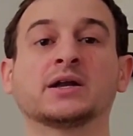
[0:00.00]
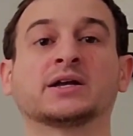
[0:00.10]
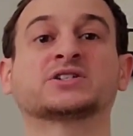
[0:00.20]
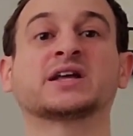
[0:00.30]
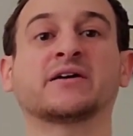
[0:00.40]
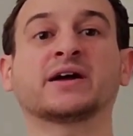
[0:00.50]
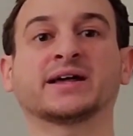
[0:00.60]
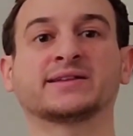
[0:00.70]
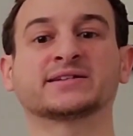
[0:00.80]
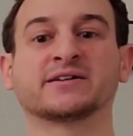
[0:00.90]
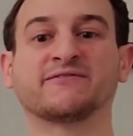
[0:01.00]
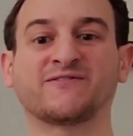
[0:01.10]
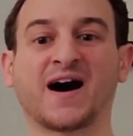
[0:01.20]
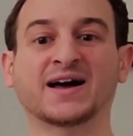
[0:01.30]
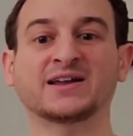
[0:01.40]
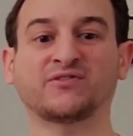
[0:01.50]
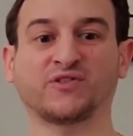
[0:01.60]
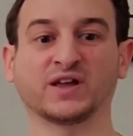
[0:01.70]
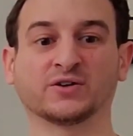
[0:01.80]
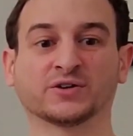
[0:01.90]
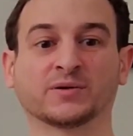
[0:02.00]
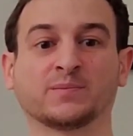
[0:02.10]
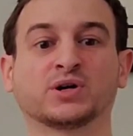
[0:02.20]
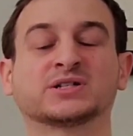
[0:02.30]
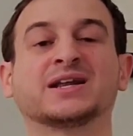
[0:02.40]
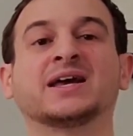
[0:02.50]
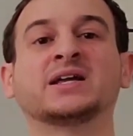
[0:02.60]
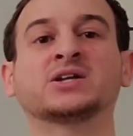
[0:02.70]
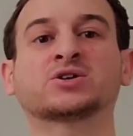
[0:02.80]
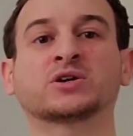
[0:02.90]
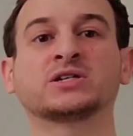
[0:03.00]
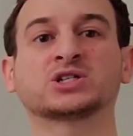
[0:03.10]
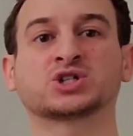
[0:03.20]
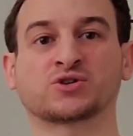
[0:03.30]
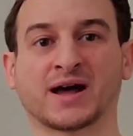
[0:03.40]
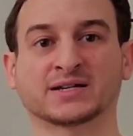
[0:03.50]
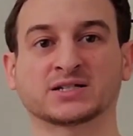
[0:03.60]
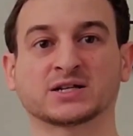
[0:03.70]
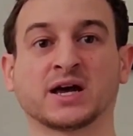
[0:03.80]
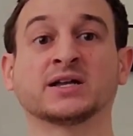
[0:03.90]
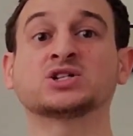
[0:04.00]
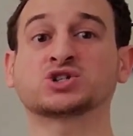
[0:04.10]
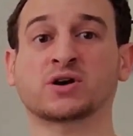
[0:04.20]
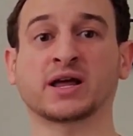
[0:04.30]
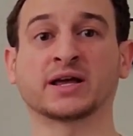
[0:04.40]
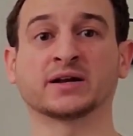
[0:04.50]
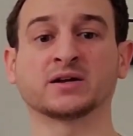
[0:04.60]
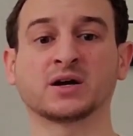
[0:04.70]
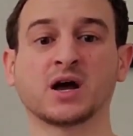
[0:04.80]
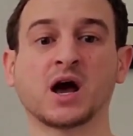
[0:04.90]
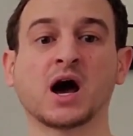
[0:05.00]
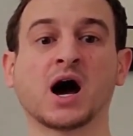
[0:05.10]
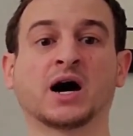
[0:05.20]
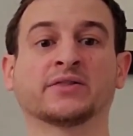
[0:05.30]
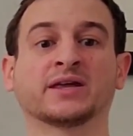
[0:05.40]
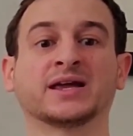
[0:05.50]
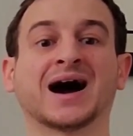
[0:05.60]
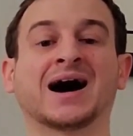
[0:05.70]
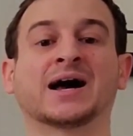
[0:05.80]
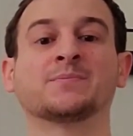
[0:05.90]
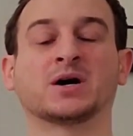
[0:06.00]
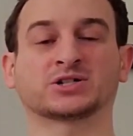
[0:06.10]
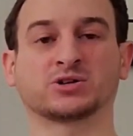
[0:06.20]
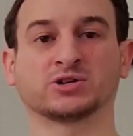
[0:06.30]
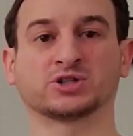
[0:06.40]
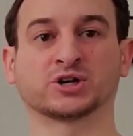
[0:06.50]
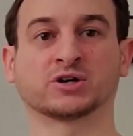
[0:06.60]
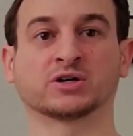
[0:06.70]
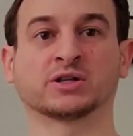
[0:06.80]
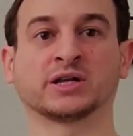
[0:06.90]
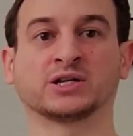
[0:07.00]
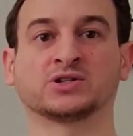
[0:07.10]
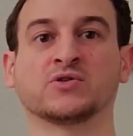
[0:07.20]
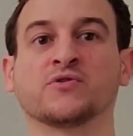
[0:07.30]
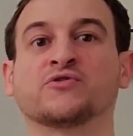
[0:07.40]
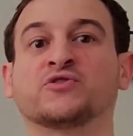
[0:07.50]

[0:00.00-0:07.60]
Now staring at this confined field puts an increased stress and strain on the eye musculature, leading to